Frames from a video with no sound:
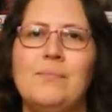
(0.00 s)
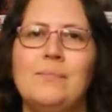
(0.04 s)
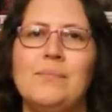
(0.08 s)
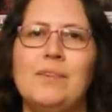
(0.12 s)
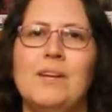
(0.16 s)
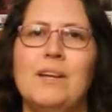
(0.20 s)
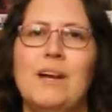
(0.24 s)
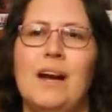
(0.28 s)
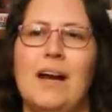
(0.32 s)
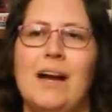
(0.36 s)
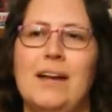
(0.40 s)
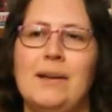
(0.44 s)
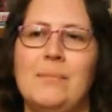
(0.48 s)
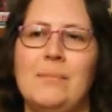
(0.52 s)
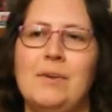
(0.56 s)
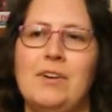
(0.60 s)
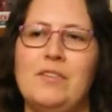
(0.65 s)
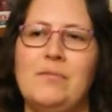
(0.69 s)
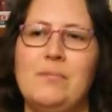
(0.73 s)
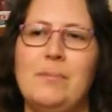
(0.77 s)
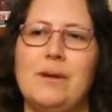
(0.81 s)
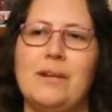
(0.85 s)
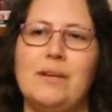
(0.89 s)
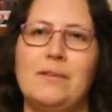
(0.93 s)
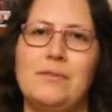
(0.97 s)
I had a bit
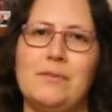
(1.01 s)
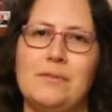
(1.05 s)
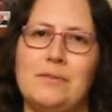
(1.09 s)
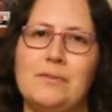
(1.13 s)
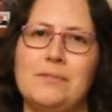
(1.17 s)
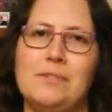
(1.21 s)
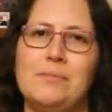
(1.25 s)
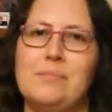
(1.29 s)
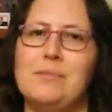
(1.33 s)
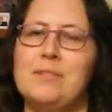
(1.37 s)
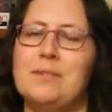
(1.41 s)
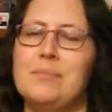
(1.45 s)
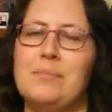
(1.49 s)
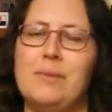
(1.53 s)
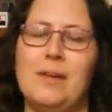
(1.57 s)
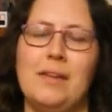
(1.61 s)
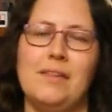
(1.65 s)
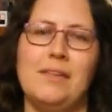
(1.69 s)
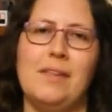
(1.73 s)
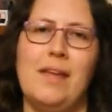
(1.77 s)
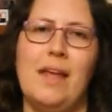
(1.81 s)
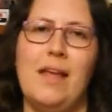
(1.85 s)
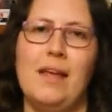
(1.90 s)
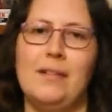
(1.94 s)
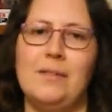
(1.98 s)
of money for Christmas and
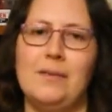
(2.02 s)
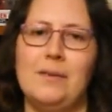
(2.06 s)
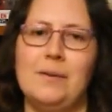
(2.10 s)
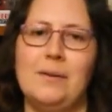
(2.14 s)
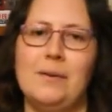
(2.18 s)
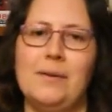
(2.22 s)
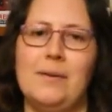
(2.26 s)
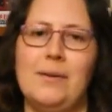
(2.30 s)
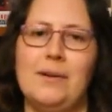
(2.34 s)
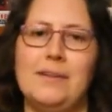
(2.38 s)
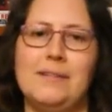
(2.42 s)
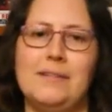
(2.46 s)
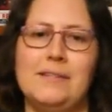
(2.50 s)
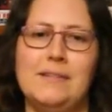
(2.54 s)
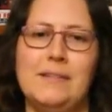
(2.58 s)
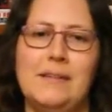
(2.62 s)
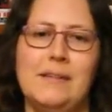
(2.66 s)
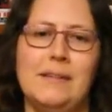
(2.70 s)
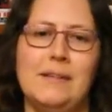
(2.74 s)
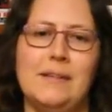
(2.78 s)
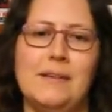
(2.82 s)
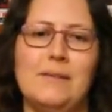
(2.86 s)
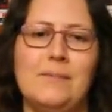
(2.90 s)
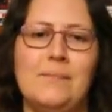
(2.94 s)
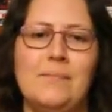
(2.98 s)
birthday. I thought, no, I just
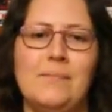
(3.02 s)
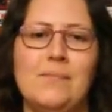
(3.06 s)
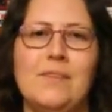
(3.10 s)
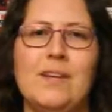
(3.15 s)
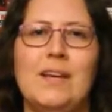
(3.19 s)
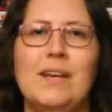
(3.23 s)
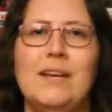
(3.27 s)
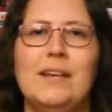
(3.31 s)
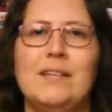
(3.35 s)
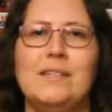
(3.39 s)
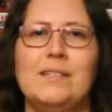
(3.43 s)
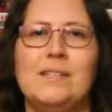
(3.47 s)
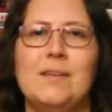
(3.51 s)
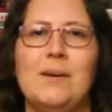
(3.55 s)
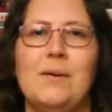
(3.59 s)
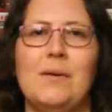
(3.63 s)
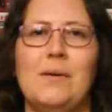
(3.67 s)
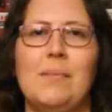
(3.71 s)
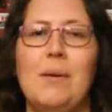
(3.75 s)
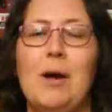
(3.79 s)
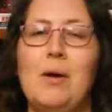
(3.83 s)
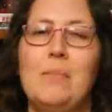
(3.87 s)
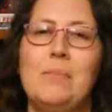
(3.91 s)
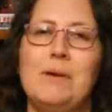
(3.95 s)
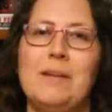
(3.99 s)
need it. So
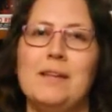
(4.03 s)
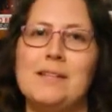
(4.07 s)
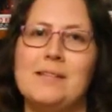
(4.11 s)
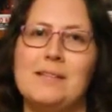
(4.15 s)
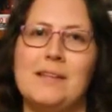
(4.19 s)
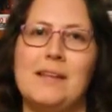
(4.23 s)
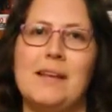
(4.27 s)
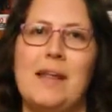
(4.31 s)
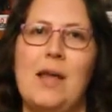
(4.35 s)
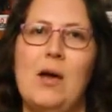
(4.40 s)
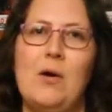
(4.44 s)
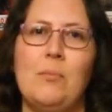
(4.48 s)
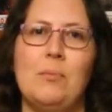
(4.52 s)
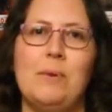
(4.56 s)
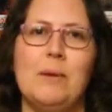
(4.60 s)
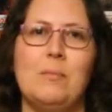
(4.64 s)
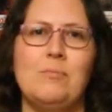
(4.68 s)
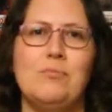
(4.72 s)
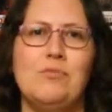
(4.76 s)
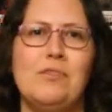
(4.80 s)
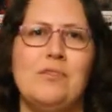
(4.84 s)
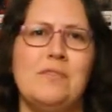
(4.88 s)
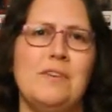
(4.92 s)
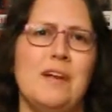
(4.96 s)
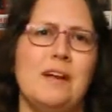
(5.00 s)
I'm hoping it's going to help me
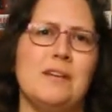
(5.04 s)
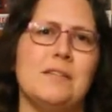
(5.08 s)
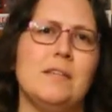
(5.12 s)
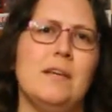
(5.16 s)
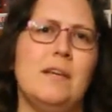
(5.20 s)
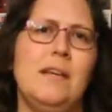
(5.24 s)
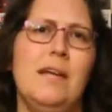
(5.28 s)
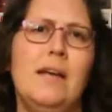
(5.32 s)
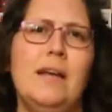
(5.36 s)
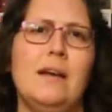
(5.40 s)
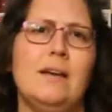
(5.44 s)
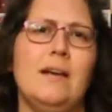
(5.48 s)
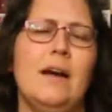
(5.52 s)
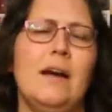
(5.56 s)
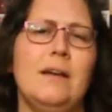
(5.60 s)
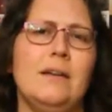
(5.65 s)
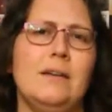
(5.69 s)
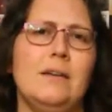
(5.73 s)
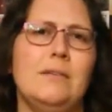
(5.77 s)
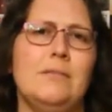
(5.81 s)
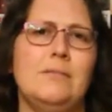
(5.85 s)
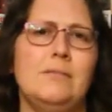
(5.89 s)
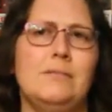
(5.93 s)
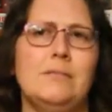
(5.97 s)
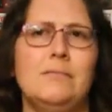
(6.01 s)
improve now, because I've hit a kind
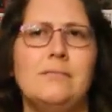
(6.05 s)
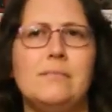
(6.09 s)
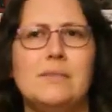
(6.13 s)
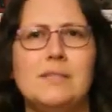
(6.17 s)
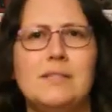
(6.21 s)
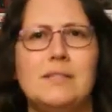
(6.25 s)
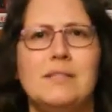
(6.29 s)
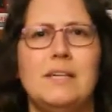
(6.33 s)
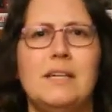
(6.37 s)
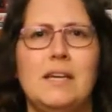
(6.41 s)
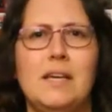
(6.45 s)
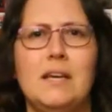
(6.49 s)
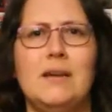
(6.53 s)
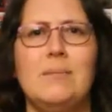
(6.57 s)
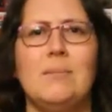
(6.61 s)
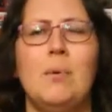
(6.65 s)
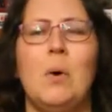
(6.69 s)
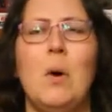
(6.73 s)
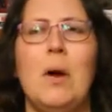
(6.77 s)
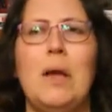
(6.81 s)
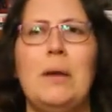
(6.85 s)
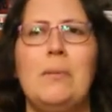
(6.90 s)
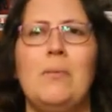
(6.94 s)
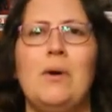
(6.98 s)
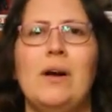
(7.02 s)
of sticking
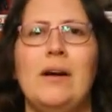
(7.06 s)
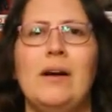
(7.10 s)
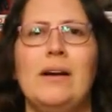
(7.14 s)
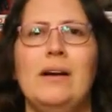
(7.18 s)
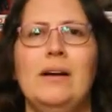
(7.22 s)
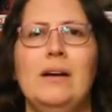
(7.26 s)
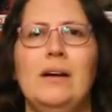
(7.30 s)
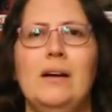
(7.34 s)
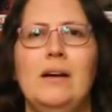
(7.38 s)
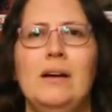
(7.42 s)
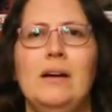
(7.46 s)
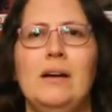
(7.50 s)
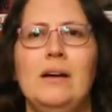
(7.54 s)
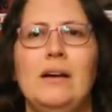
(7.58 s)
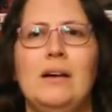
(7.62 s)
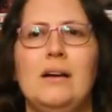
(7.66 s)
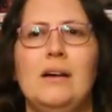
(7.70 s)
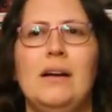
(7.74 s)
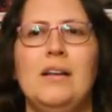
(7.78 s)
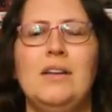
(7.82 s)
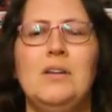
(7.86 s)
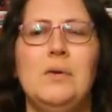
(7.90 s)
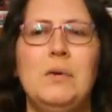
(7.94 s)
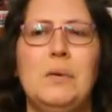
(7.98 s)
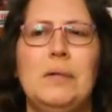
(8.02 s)
point where
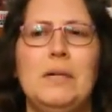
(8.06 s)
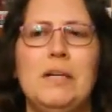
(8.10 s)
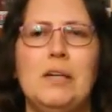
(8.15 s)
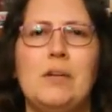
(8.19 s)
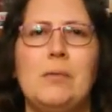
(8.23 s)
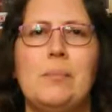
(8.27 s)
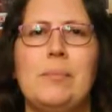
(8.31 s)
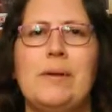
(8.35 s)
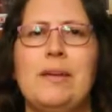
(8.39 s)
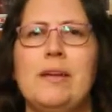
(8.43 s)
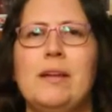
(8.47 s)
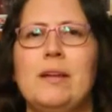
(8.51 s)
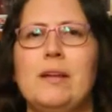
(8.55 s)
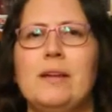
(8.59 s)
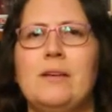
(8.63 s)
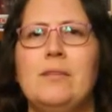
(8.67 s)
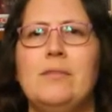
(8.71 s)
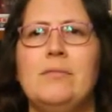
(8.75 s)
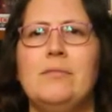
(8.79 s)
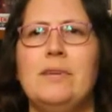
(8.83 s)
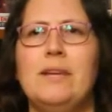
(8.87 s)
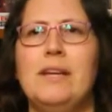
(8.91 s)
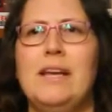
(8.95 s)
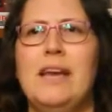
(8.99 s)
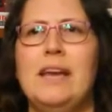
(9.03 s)
I knew a little bit and I
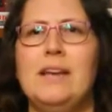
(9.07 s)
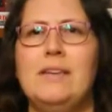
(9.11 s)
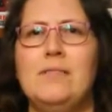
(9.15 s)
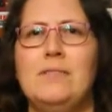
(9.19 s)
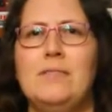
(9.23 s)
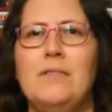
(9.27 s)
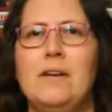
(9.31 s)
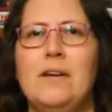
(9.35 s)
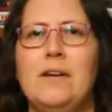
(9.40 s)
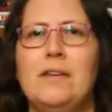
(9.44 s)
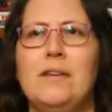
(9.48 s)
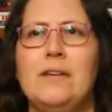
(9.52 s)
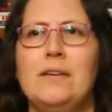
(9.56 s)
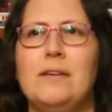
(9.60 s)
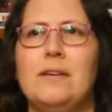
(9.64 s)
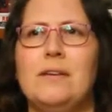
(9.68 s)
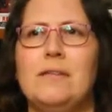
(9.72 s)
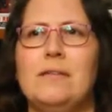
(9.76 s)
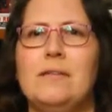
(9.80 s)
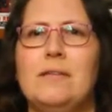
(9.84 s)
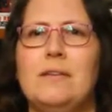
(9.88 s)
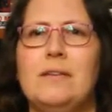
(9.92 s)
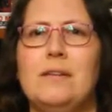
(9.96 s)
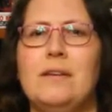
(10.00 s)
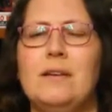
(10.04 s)
couldn't really get any
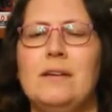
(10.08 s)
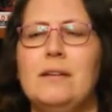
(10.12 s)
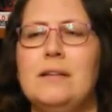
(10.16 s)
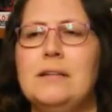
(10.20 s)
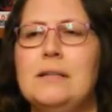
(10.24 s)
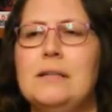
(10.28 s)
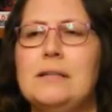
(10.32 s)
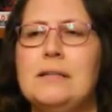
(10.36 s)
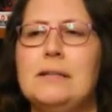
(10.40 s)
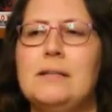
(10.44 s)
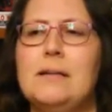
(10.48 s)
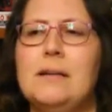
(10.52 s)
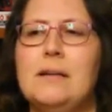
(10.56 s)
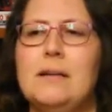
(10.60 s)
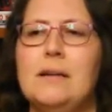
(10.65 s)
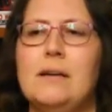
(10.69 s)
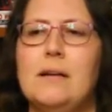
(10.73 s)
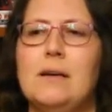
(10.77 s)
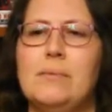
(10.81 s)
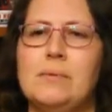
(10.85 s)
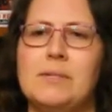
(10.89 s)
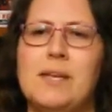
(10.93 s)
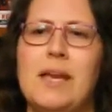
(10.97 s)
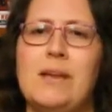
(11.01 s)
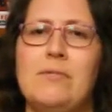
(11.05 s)
further and I
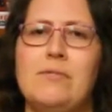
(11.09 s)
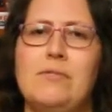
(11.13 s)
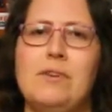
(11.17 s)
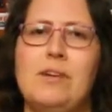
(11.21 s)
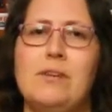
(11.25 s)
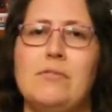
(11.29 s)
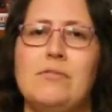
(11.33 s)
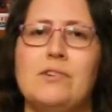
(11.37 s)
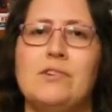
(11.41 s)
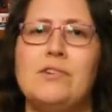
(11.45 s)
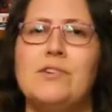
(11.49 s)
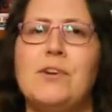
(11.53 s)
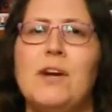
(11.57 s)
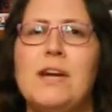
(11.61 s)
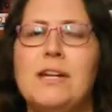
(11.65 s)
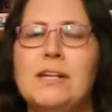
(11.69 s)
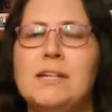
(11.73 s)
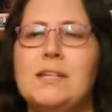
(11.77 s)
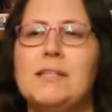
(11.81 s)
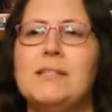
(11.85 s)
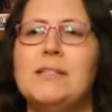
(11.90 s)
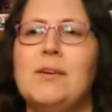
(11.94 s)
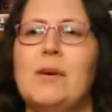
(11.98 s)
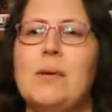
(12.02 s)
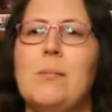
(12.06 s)
was getting really
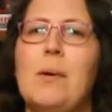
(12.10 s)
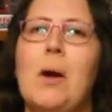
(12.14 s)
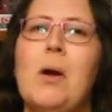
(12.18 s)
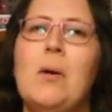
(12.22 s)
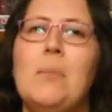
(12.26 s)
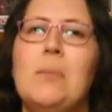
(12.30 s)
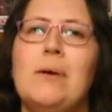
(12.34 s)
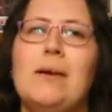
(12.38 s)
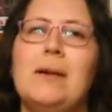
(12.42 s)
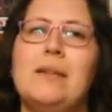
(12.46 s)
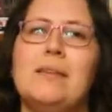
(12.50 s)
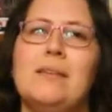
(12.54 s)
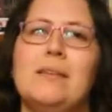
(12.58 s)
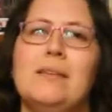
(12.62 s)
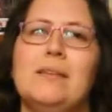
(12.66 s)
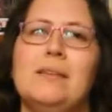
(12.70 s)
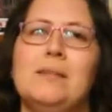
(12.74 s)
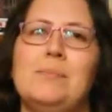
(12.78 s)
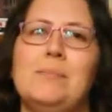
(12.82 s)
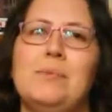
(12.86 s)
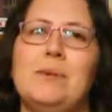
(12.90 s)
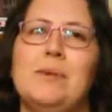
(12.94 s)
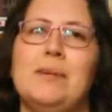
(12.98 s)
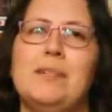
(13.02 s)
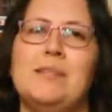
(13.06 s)
frustrated. So I'm hoping that
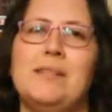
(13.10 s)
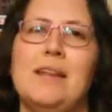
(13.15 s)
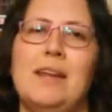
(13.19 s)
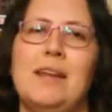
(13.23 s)
this book is going to